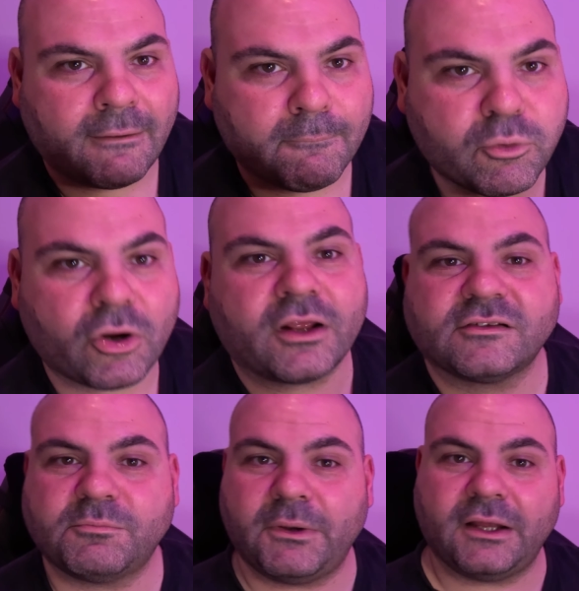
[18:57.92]

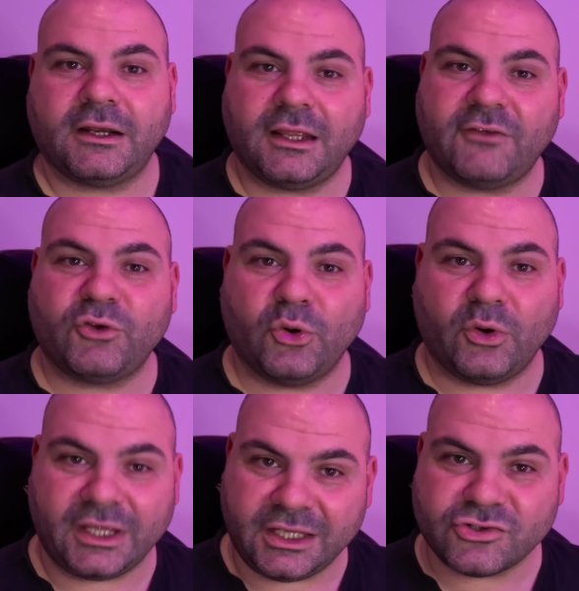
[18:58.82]
products. But if
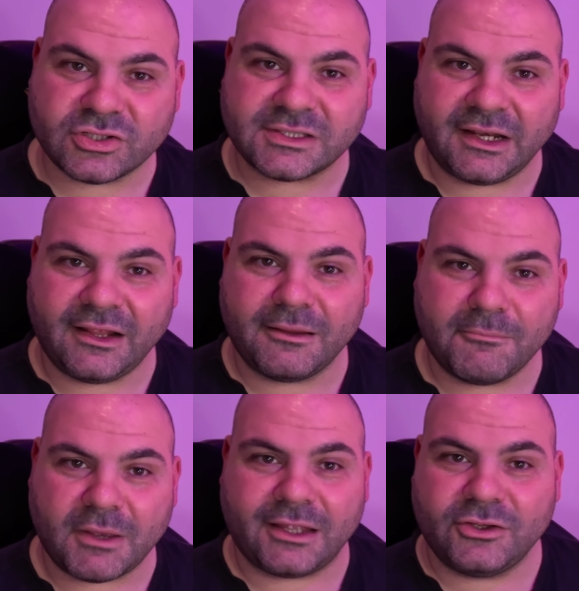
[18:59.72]
you're interested in
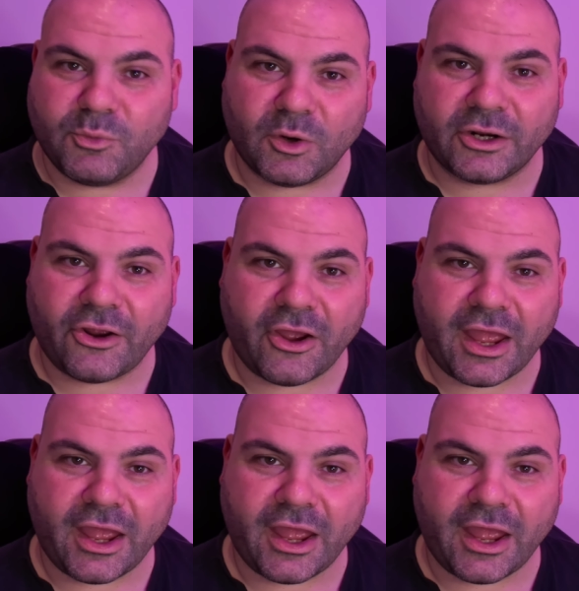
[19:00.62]
them and you want to know